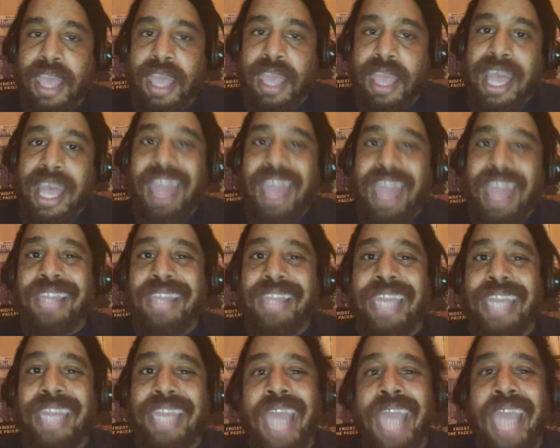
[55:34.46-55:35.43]
And like,
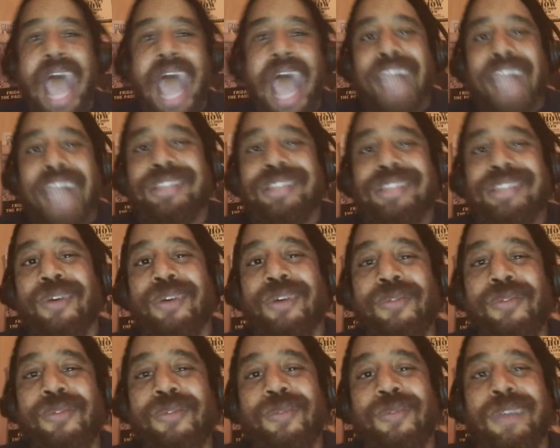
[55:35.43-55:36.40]
I don't
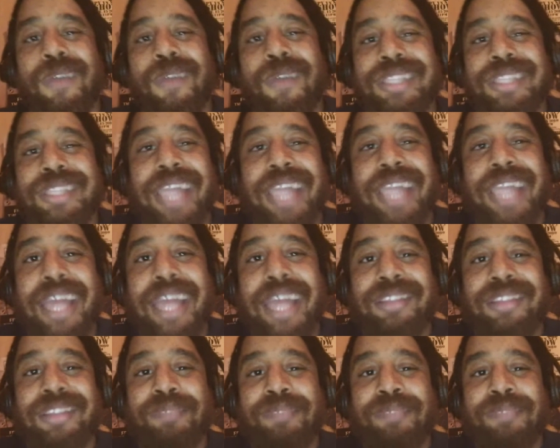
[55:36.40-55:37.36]
want that to
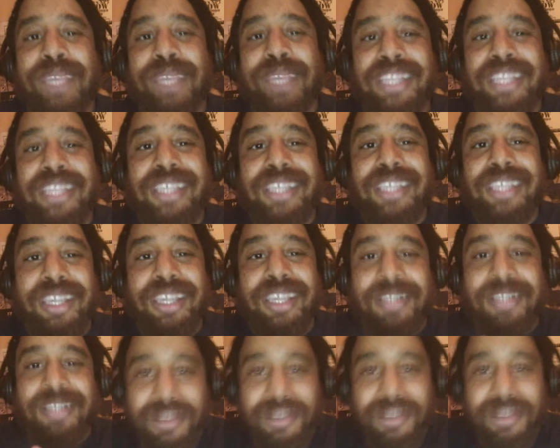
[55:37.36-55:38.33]
be the
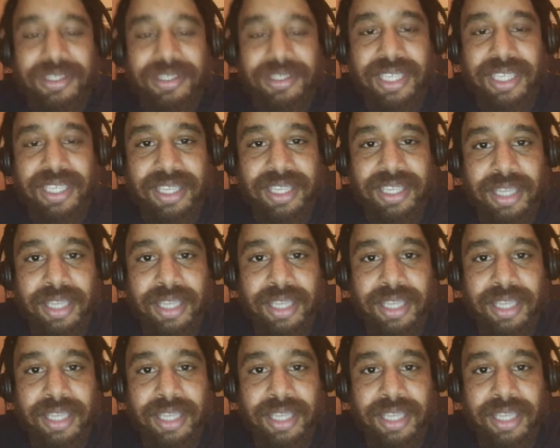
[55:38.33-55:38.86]
conclusion